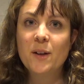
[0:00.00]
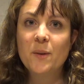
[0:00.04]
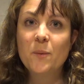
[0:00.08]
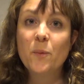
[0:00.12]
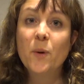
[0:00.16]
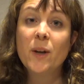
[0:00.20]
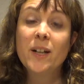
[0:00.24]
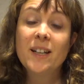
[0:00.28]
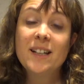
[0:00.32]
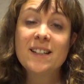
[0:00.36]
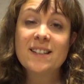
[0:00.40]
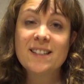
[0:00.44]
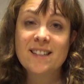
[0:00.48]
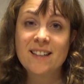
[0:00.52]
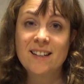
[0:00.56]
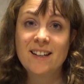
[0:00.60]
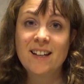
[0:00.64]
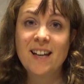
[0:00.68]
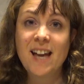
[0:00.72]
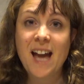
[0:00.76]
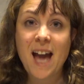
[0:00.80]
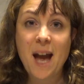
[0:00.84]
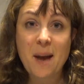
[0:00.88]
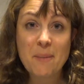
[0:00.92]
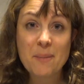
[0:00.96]
One is
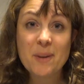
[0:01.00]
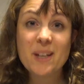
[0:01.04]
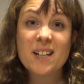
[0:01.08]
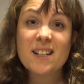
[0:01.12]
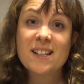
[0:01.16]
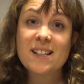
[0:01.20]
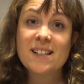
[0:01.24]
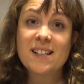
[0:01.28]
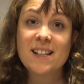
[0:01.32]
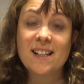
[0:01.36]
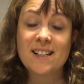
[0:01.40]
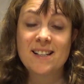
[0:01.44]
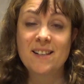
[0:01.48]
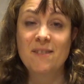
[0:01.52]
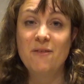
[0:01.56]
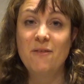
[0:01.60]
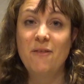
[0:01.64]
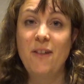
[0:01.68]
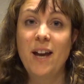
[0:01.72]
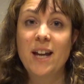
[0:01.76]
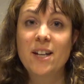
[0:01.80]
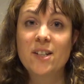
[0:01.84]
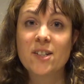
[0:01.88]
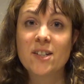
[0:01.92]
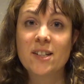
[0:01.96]
that happiness is
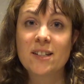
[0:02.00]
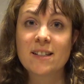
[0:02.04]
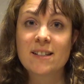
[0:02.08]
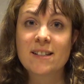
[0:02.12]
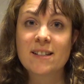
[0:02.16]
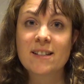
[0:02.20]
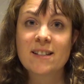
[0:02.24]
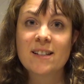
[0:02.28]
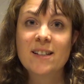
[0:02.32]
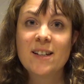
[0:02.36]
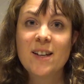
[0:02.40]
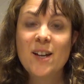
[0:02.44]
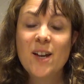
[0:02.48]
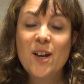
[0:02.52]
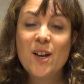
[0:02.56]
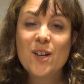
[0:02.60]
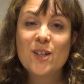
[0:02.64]
infectious.